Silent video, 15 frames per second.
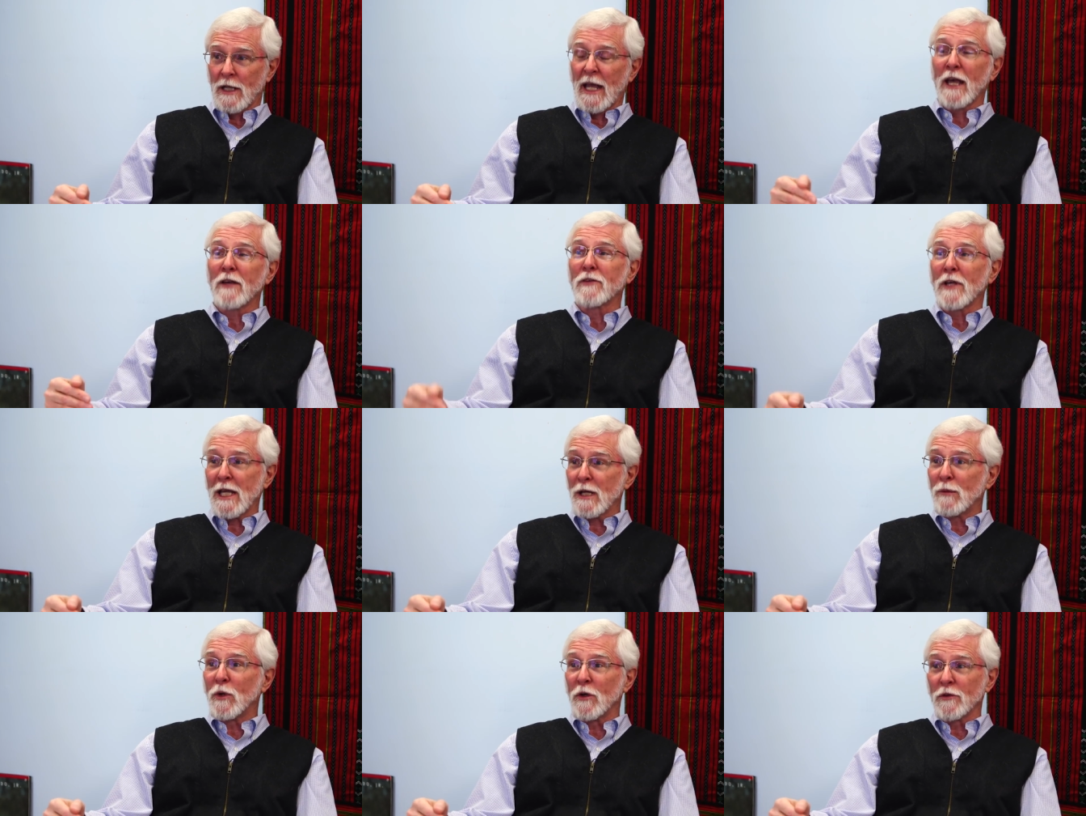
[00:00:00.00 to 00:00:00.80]
has
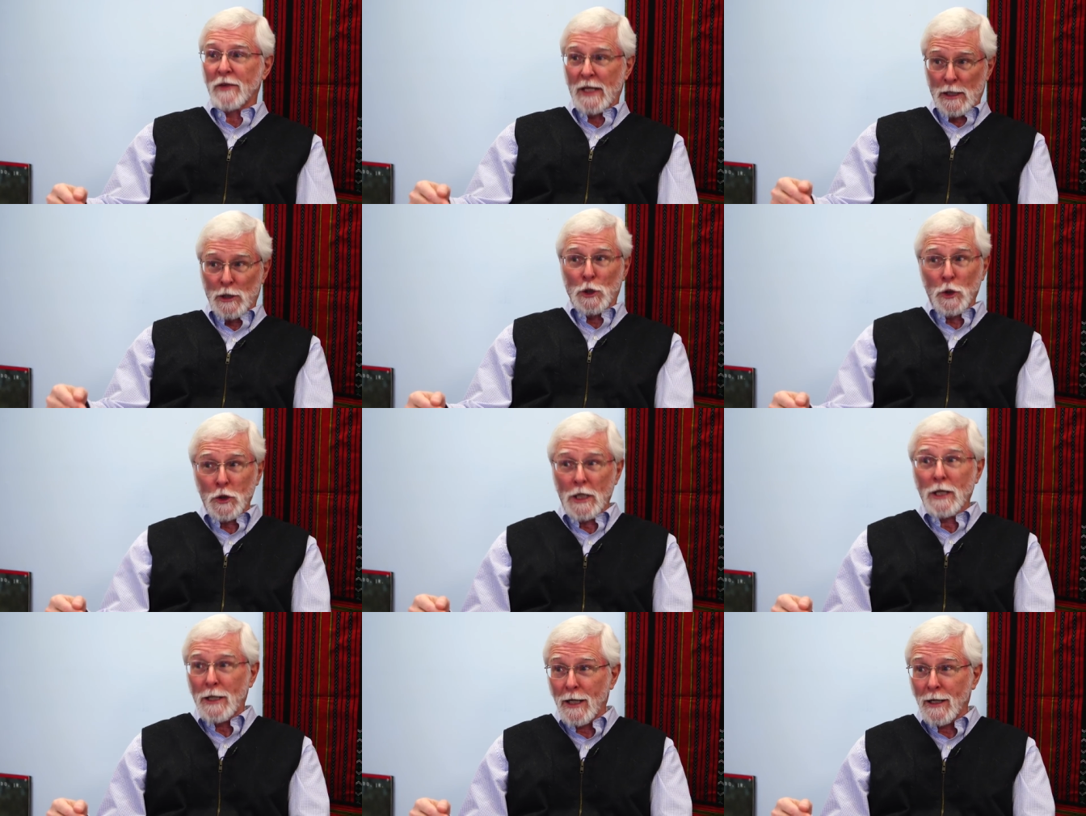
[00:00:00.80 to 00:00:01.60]
animals that
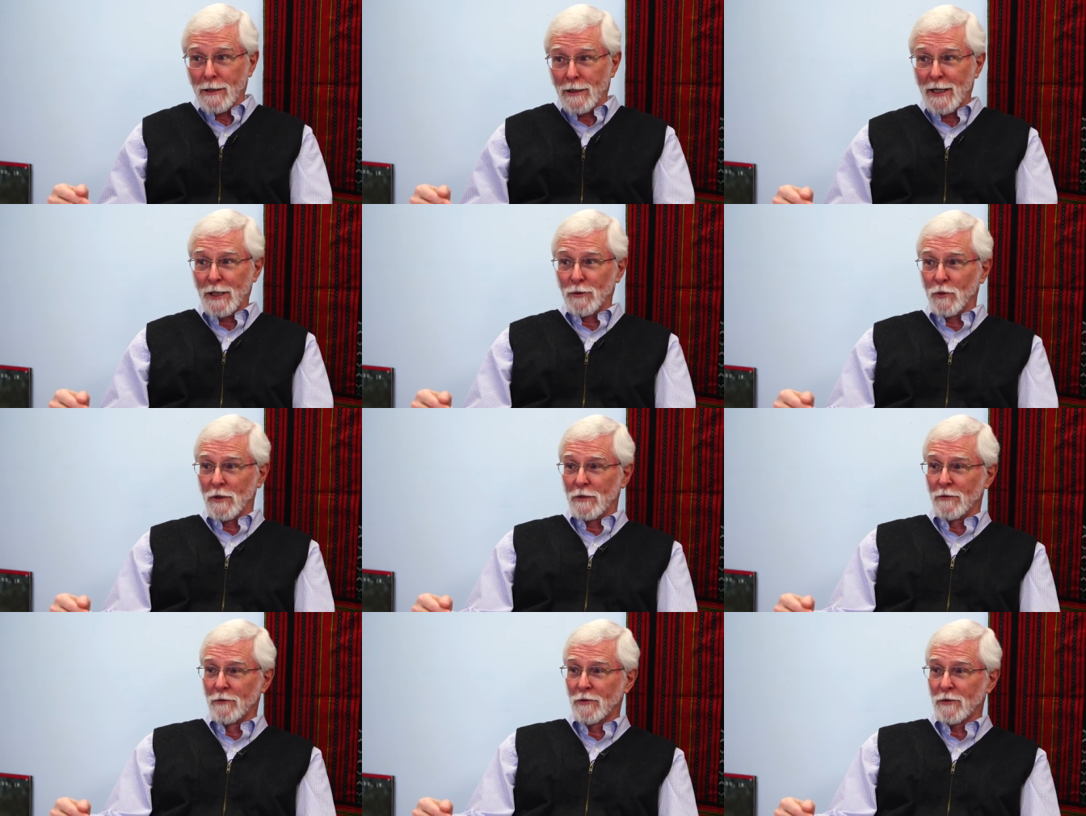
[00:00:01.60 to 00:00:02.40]
look a lot like
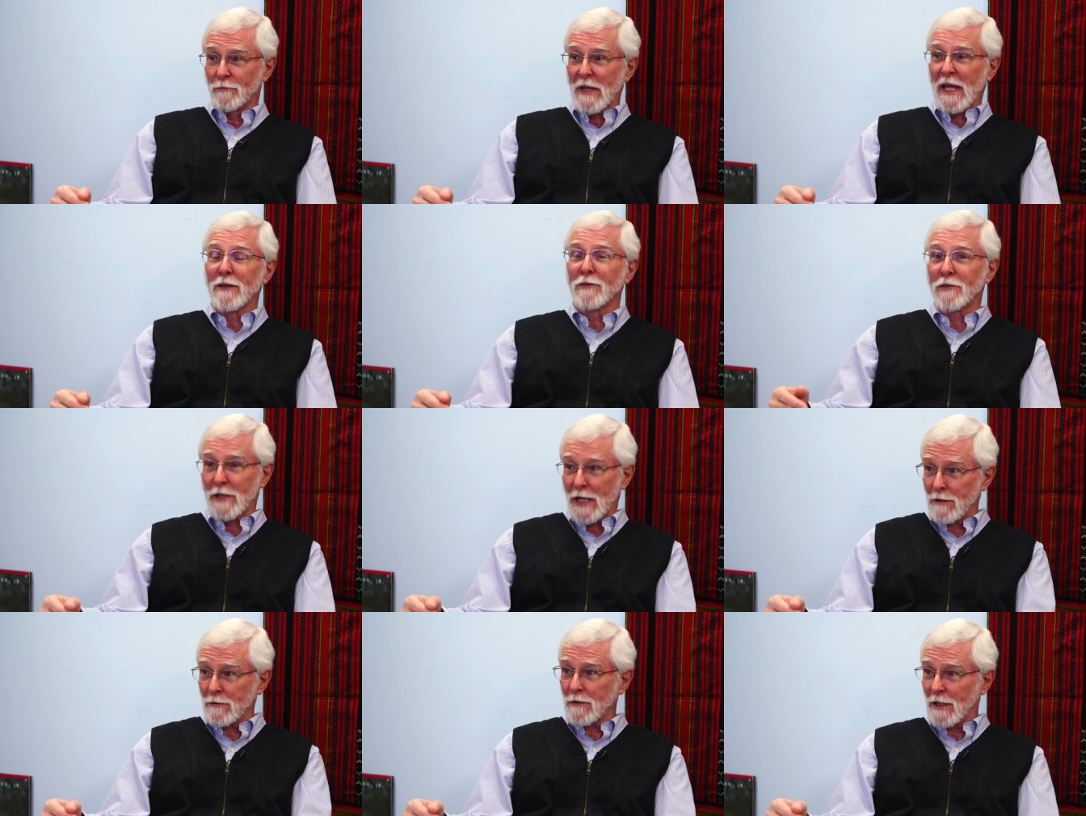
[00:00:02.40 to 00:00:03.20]
wolves and
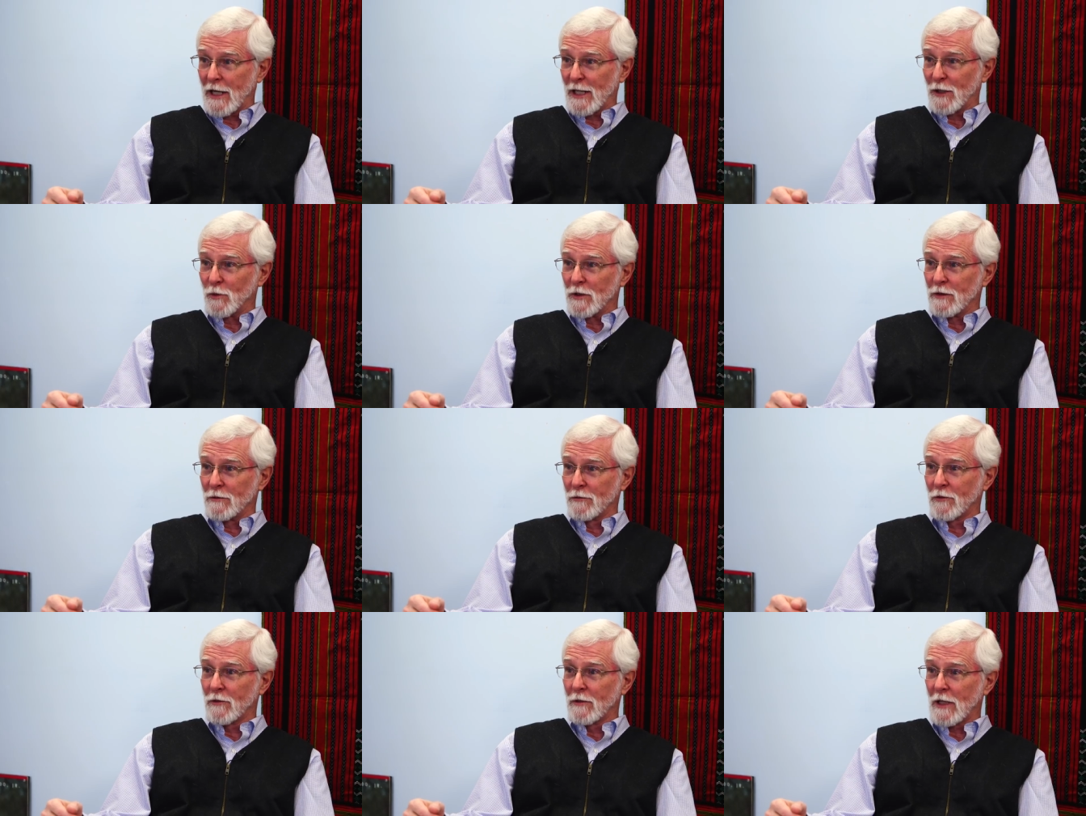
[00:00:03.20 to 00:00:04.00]
sound like
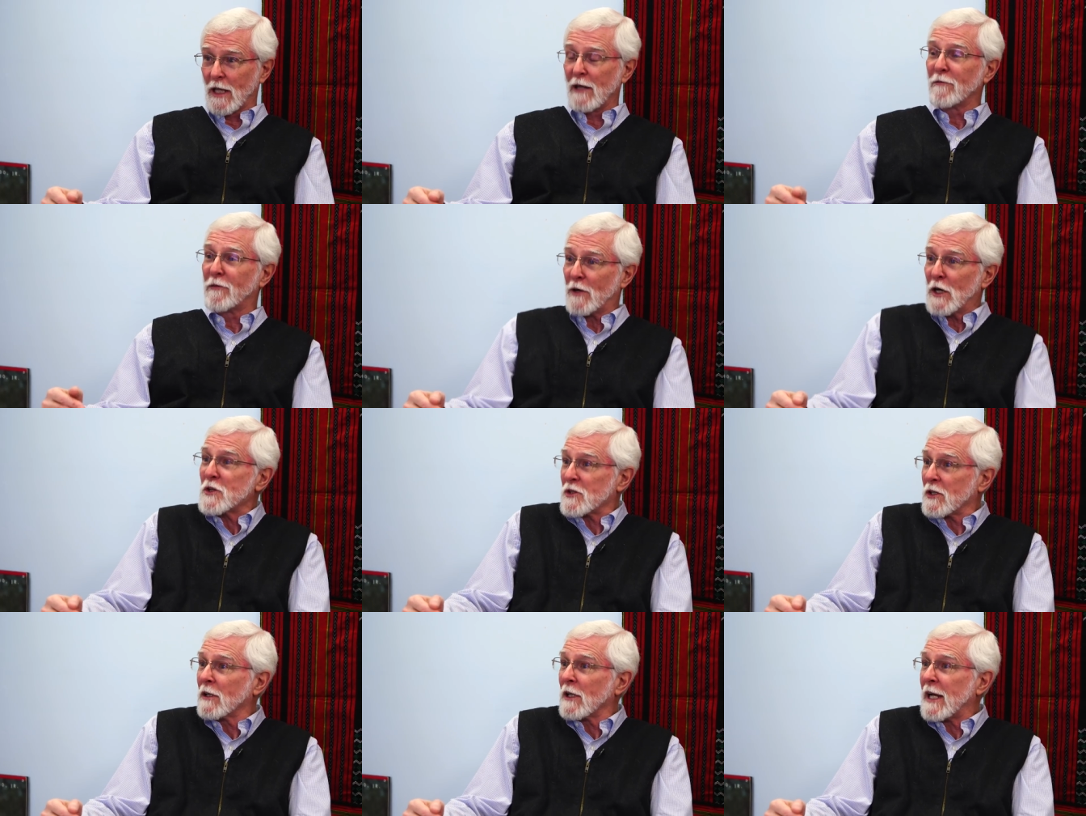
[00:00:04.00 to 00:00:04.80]
wolves and
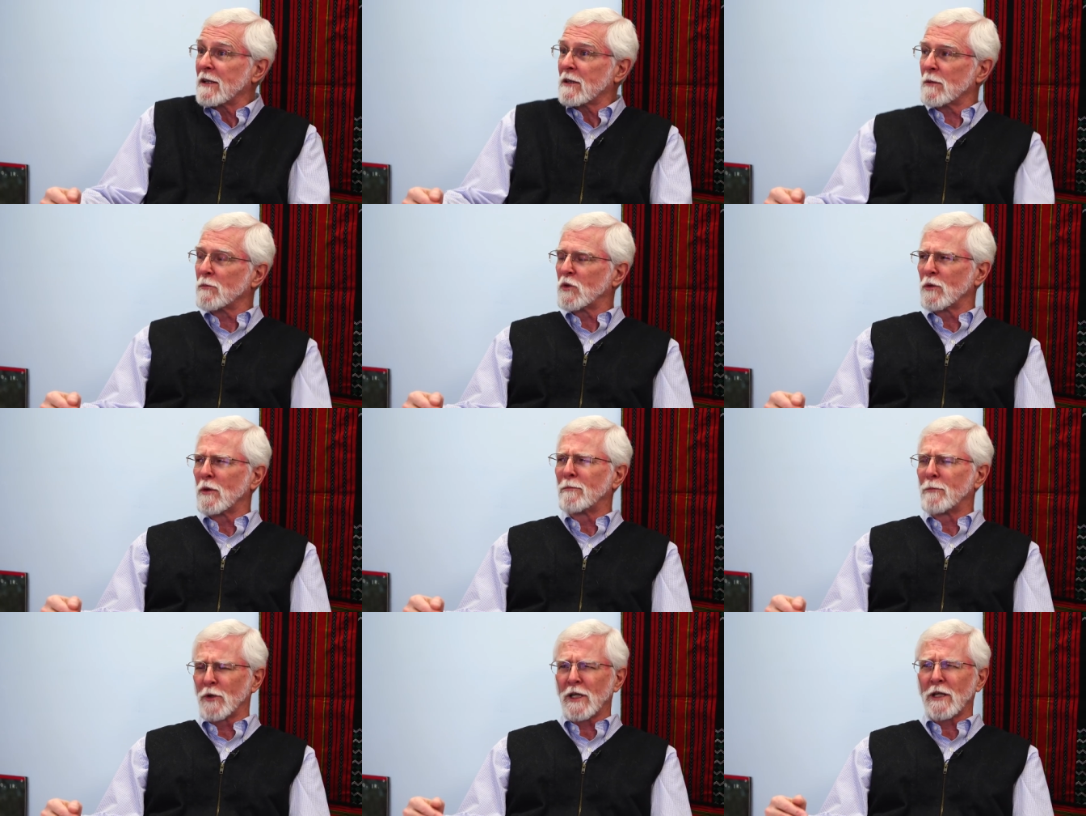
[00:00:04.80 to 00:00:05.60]
function like them to
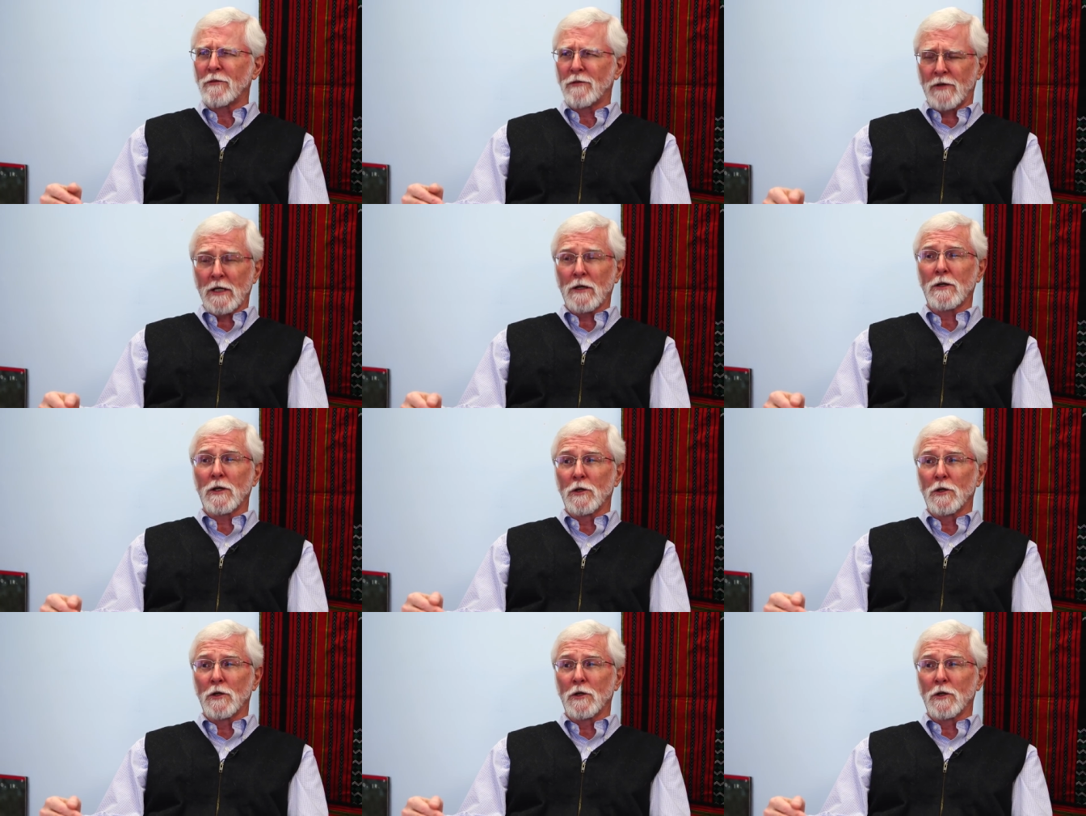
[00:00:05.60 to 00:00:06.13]
a pretty fair